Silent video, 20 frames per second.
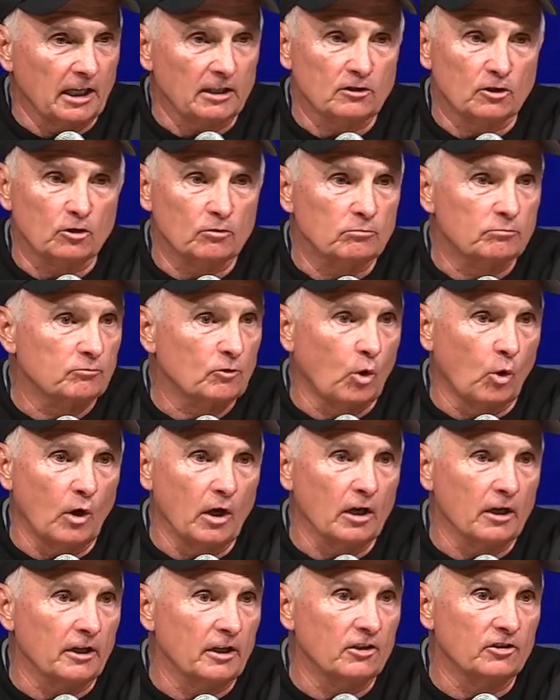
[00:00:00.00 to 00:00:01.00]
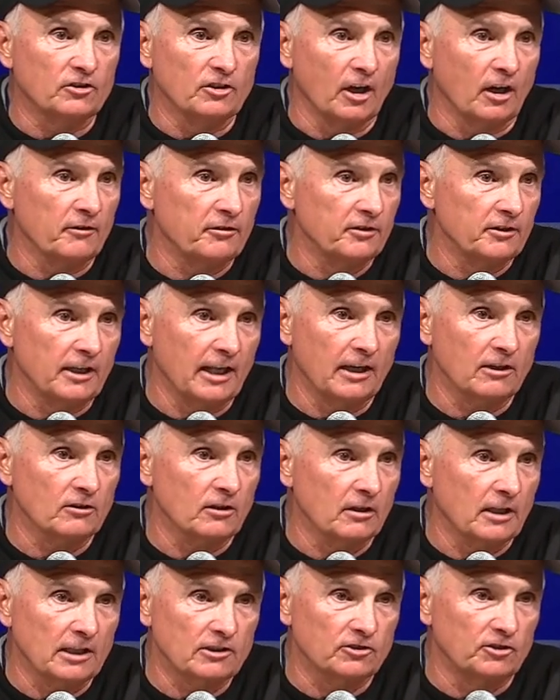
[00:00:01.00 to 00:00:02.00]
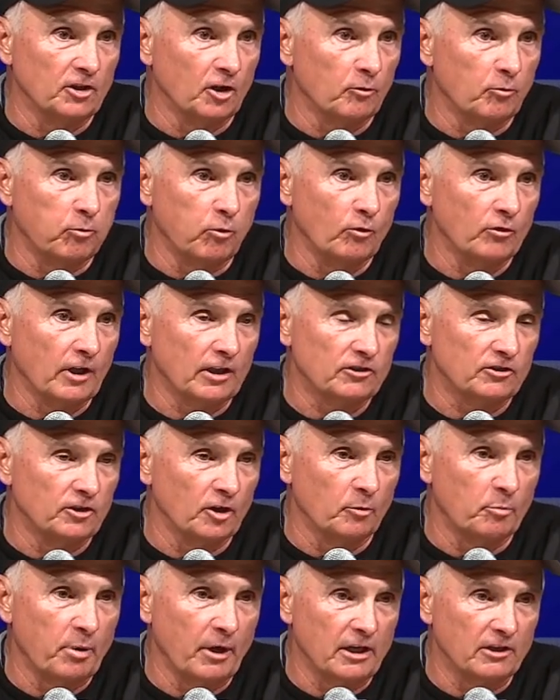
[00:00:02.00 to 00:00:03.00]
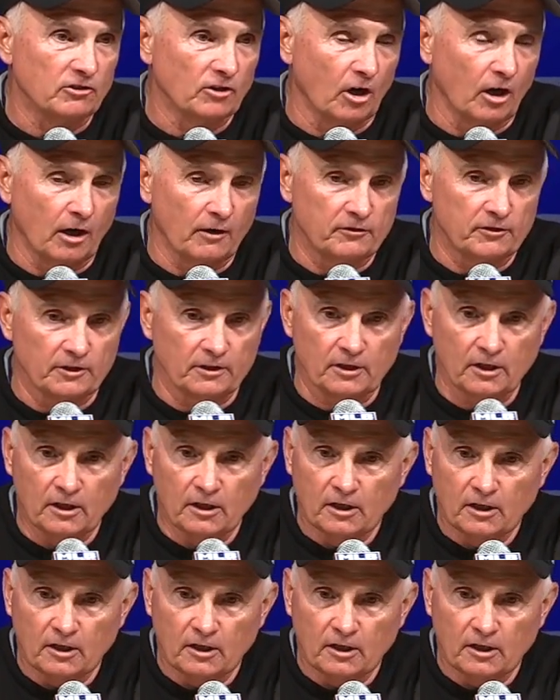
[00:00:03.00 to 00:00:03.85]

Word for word: got quality stuff, and that still pays off. And